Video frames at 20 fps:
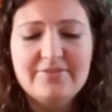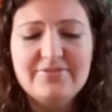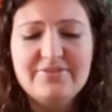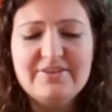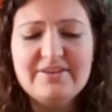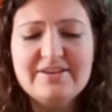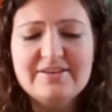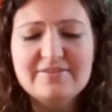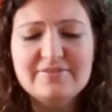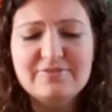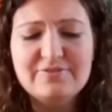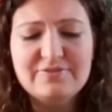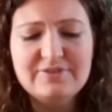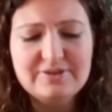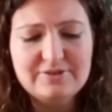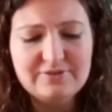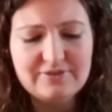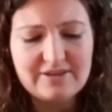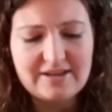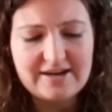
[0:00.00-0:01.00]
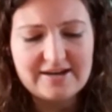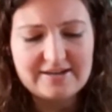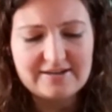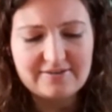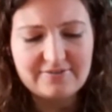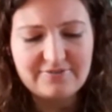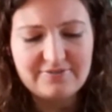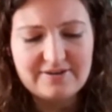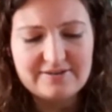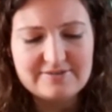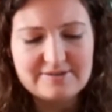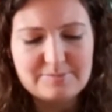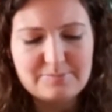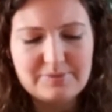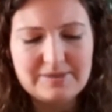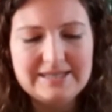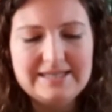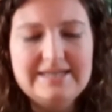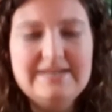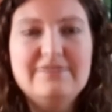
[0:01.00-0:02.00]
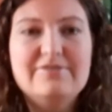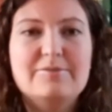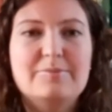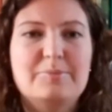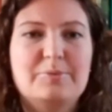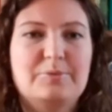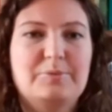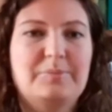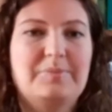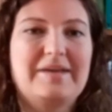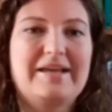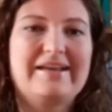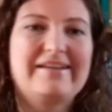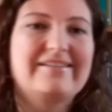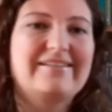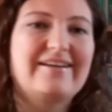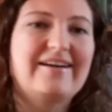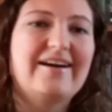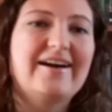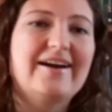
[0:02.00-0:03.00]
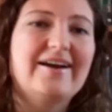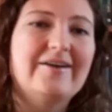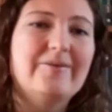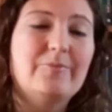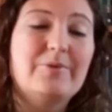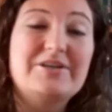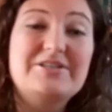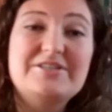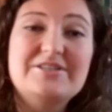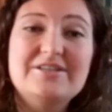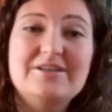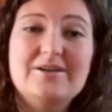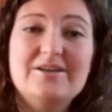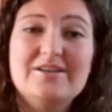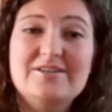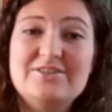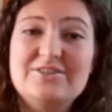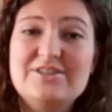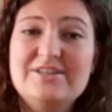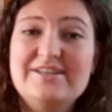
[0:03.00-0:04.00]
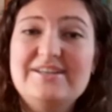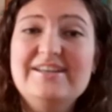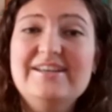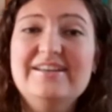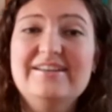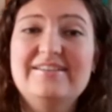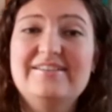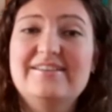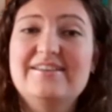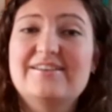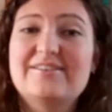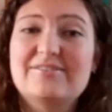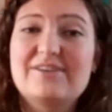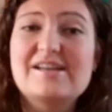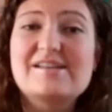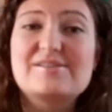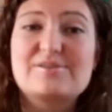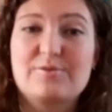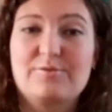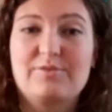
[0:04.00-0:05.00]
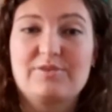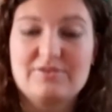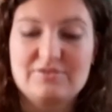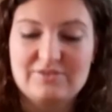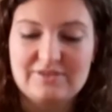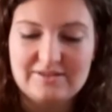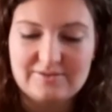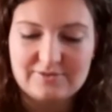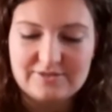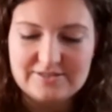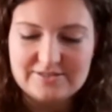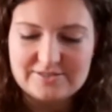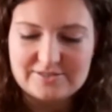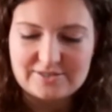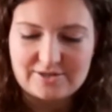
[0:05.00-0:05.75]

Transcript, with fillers: didn't feel like a very believable bad guy, which she, she did in the rest of the series.